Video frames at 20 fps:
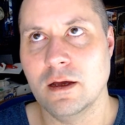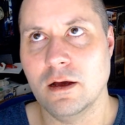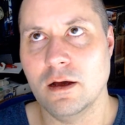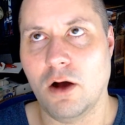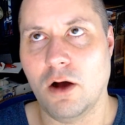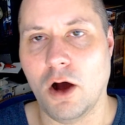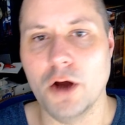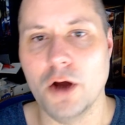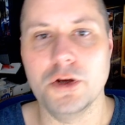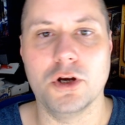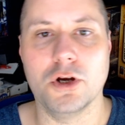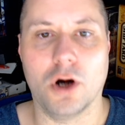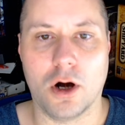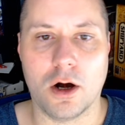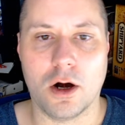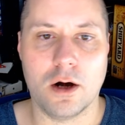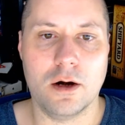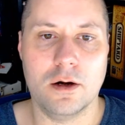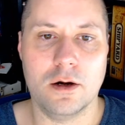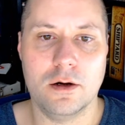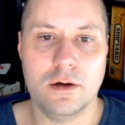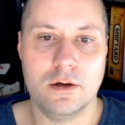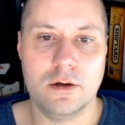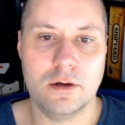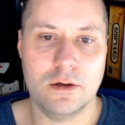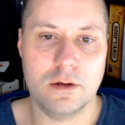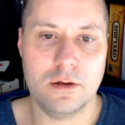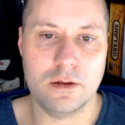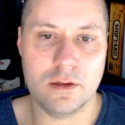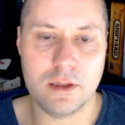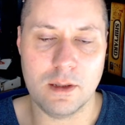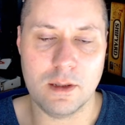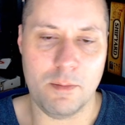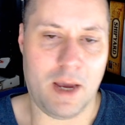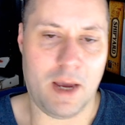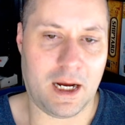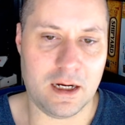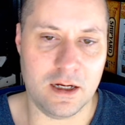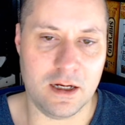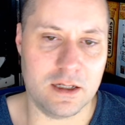under the
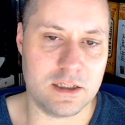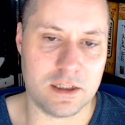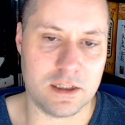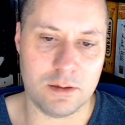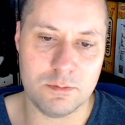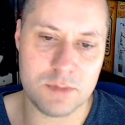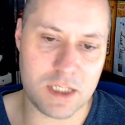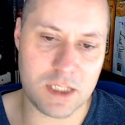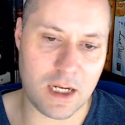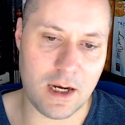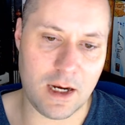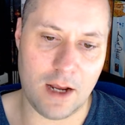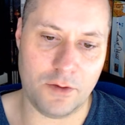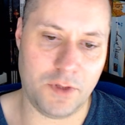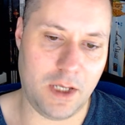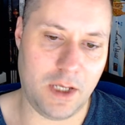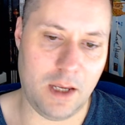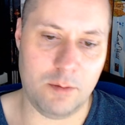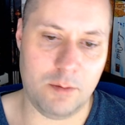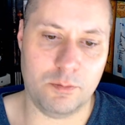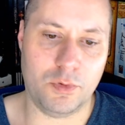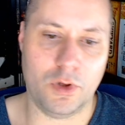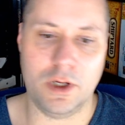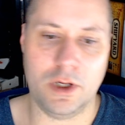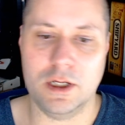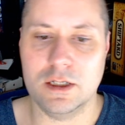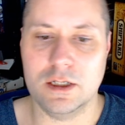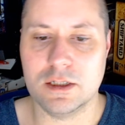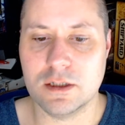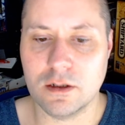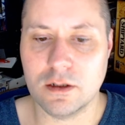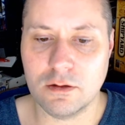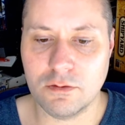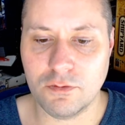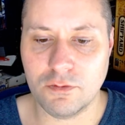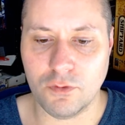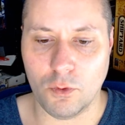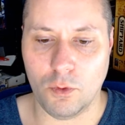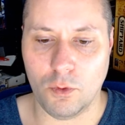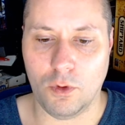mechanisms and how the game plays
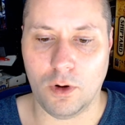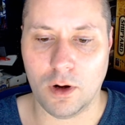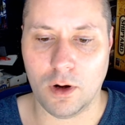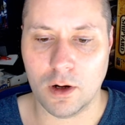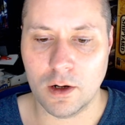for